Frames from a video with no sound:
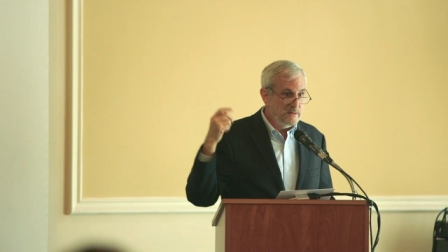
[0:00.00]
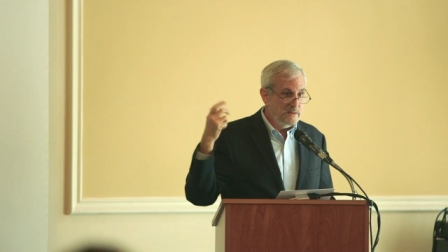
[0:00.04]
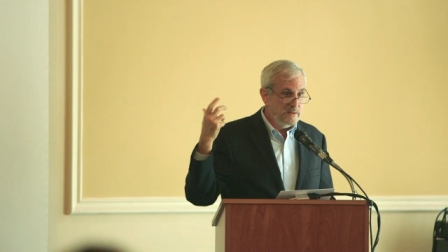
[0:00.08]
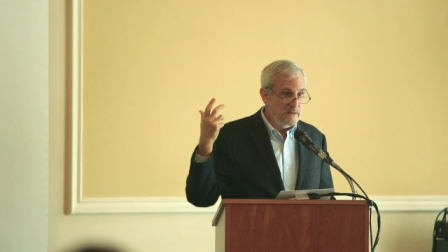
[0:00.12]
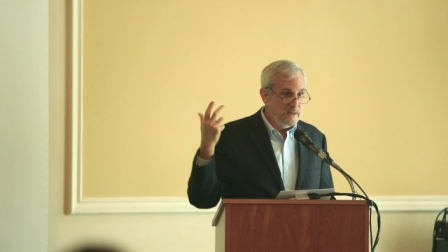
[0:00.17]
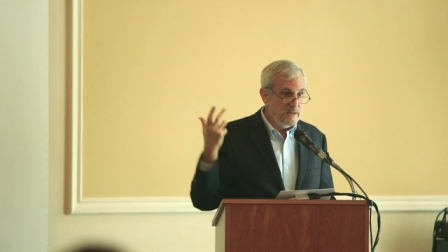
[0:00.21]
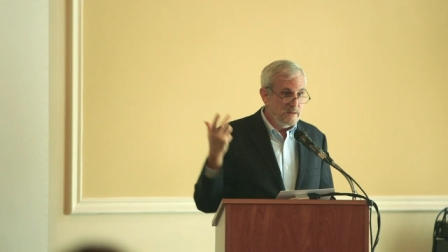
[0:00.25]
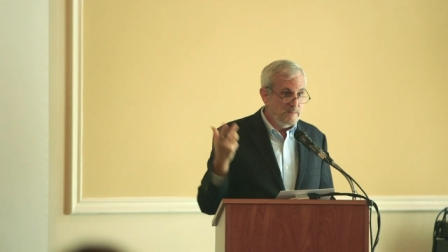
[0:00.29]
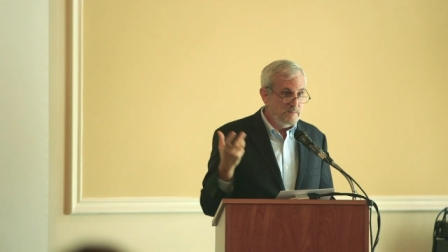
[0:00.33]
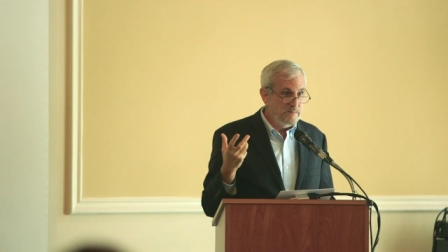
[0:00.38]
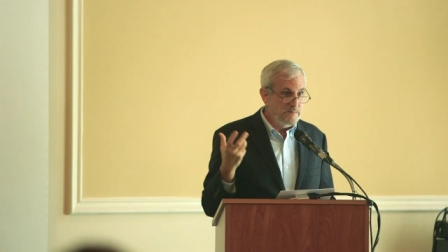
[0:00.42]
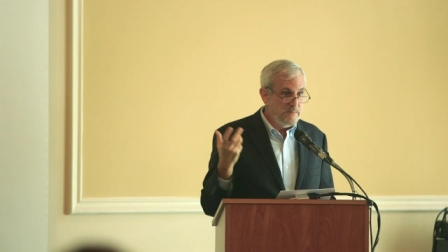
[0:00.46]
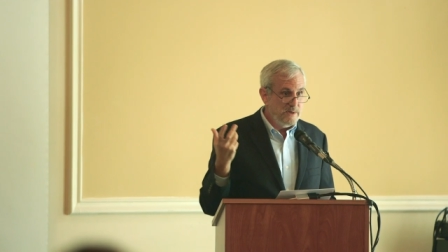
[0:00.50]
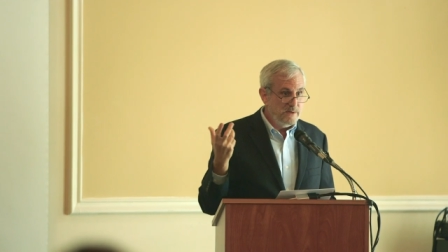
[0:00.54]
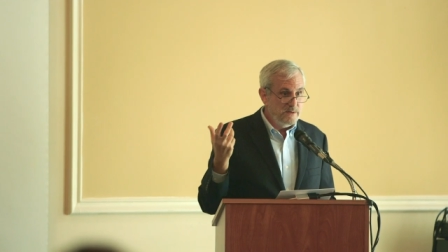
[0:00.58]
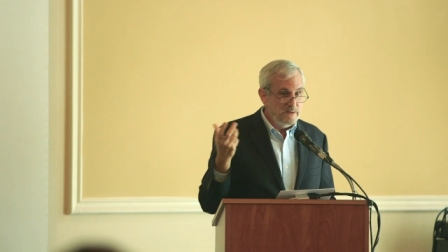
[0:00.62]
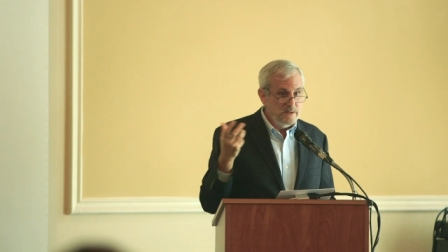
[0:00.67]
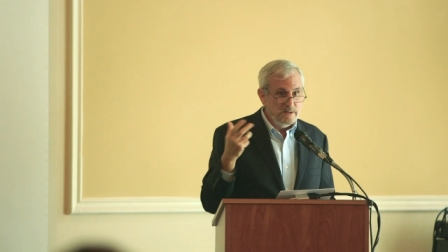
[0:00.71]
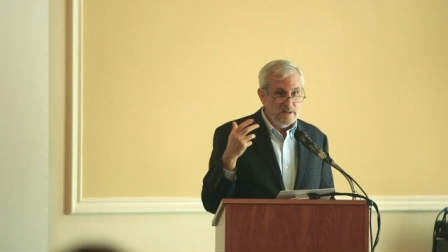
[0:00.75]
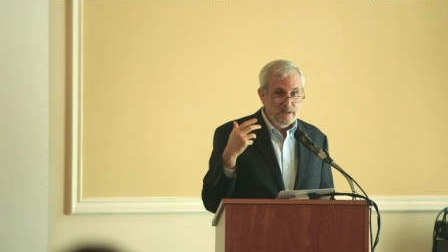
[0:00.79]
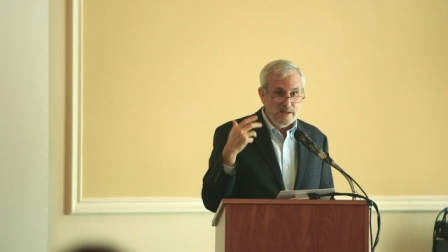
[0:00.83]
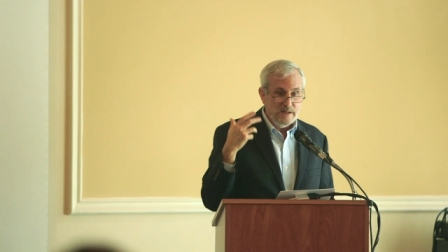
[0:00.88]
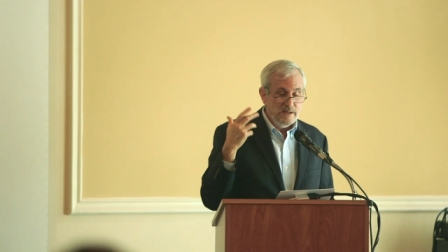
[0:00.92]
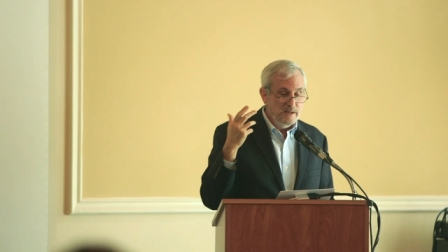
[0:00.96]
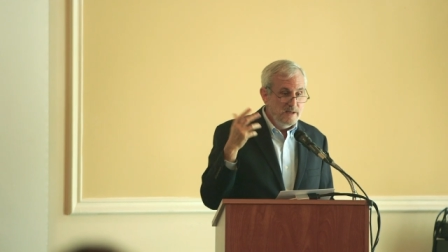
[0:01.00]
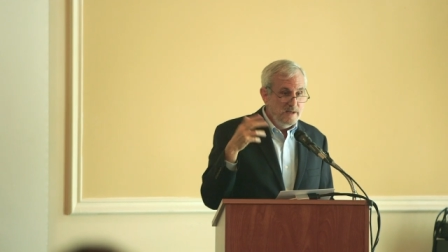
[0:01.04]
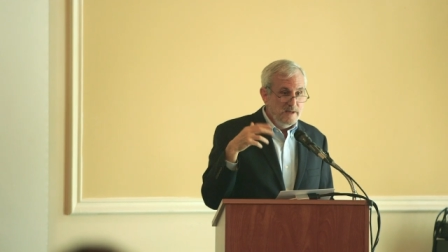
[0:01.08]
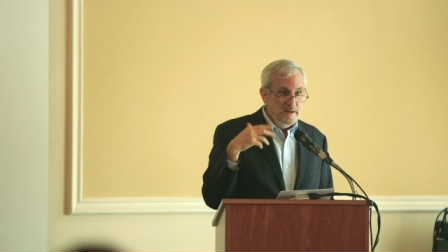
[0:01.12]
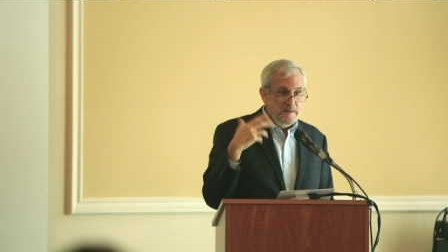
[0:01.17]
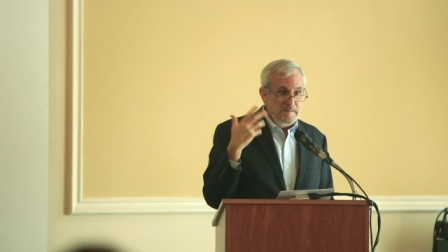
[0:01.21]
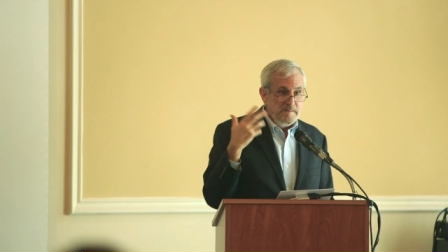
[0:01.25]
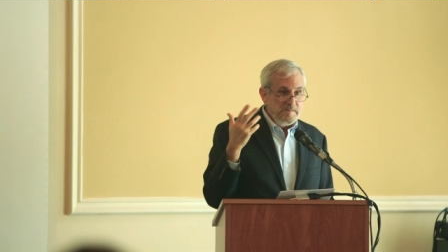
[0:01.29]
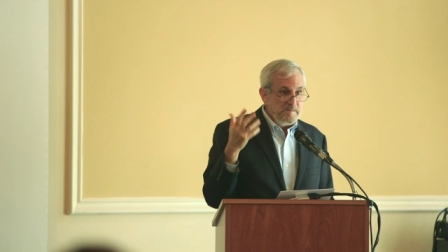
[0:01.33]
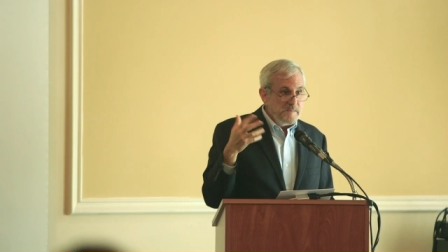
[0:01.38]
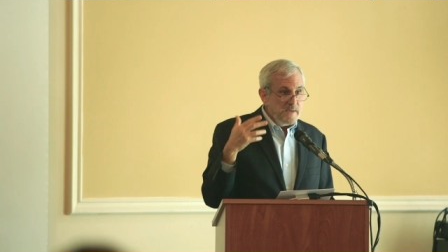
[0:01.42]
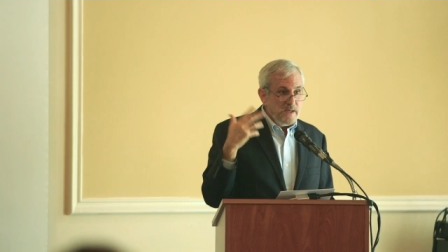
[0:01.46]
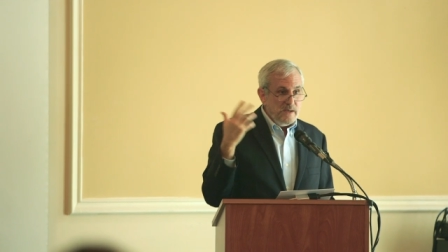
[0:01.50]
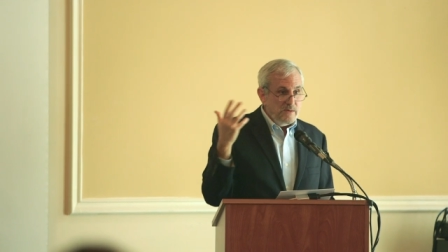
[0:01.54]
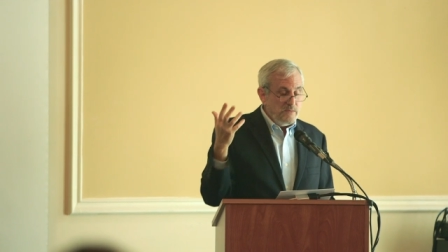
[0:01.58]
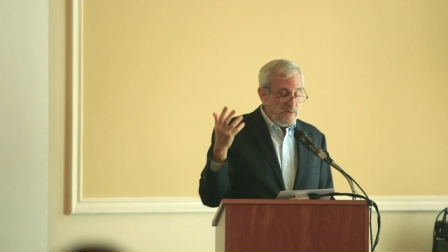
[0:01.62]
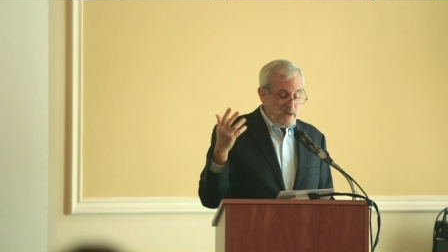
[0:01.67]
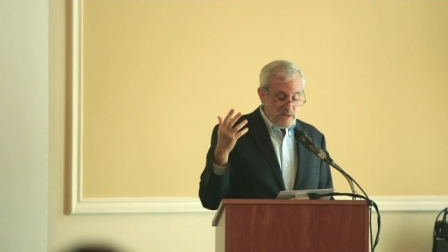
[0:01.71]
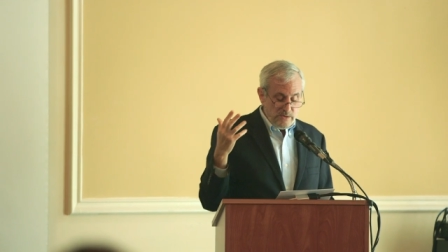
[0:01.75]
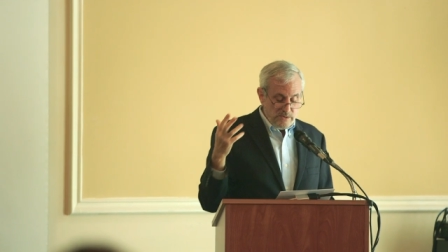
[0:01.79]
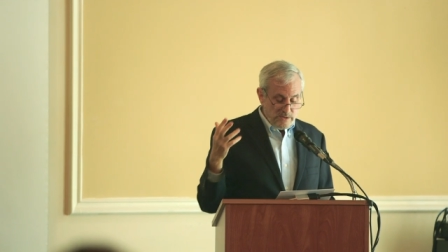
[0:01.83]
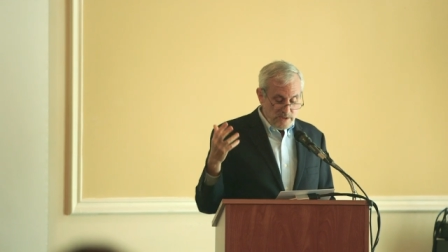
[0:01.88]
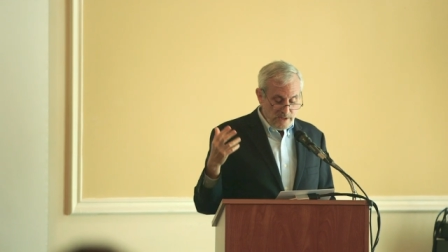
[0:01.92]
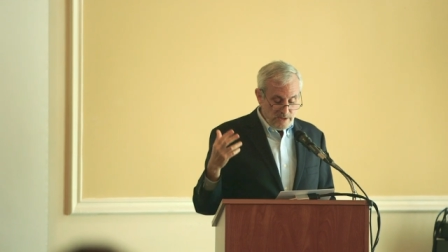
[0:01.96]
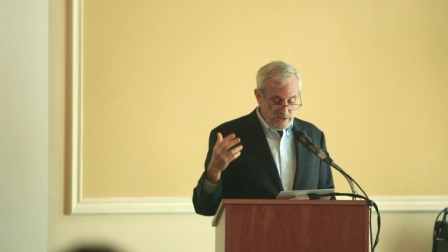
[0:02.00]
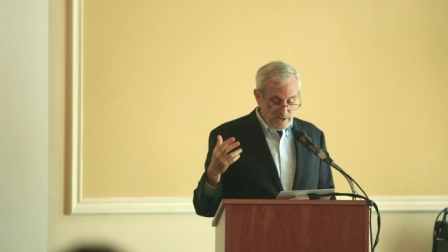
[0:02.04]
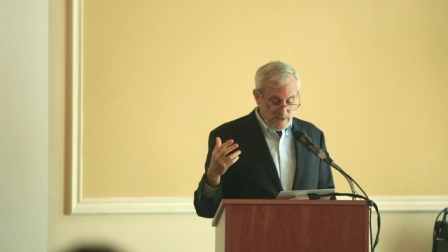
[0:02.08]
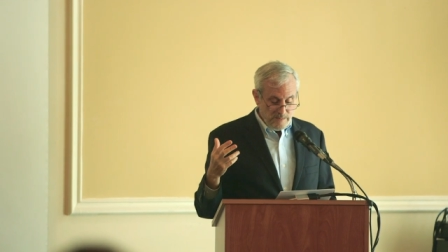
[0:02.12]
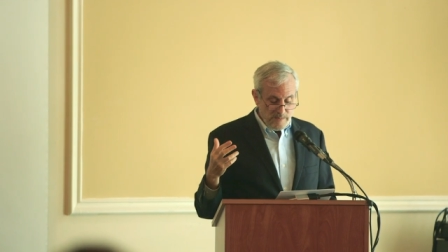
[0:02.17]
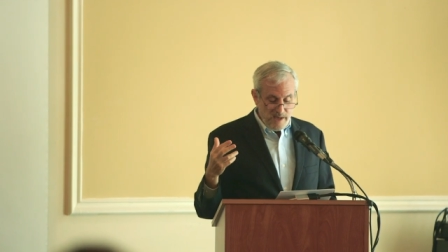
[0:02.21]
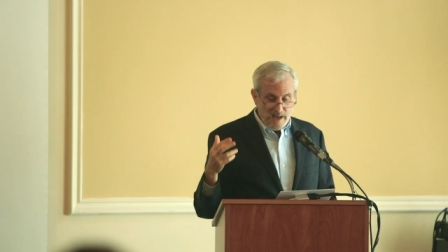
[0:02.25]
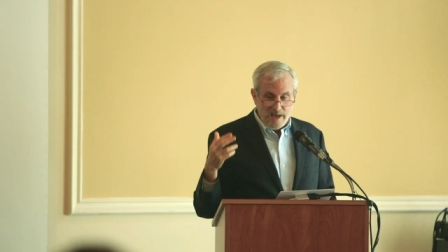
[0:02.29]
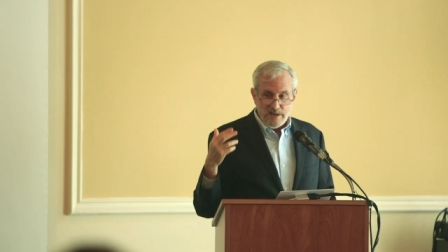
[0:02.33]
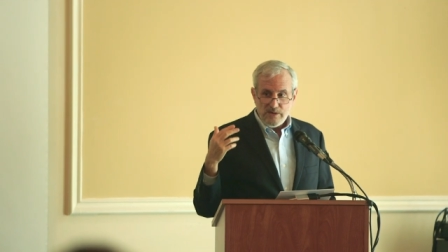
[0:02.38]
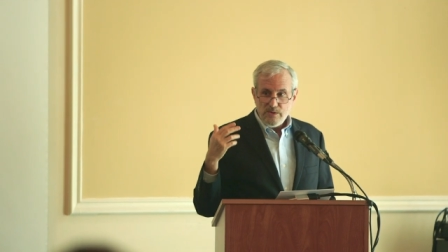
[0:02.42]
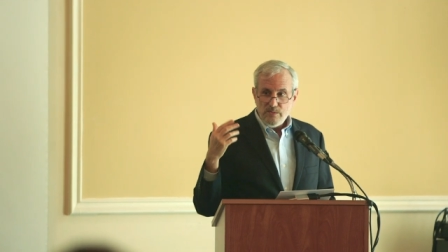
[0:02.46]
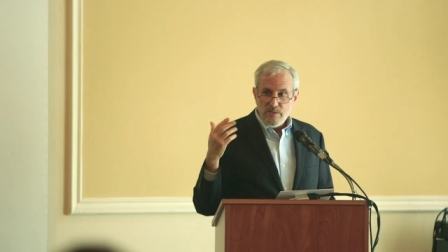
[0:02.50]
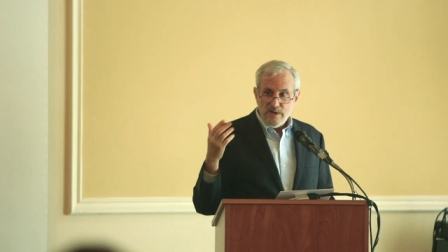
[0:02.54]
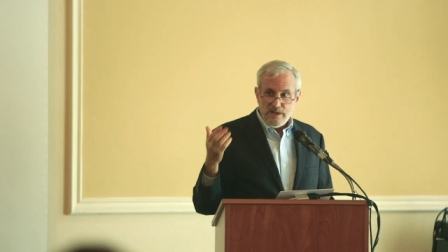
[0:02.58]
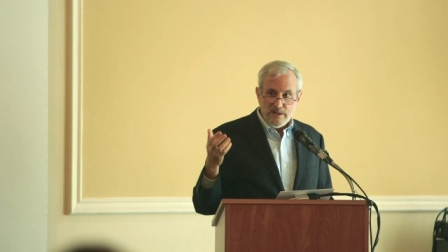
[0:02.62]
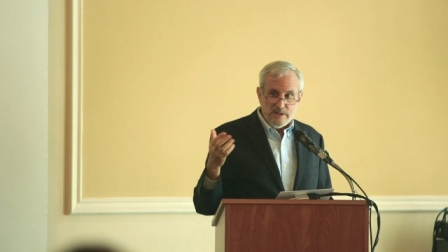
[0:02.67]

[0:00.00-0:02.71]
Um, but uh, writers like Jim Hathaway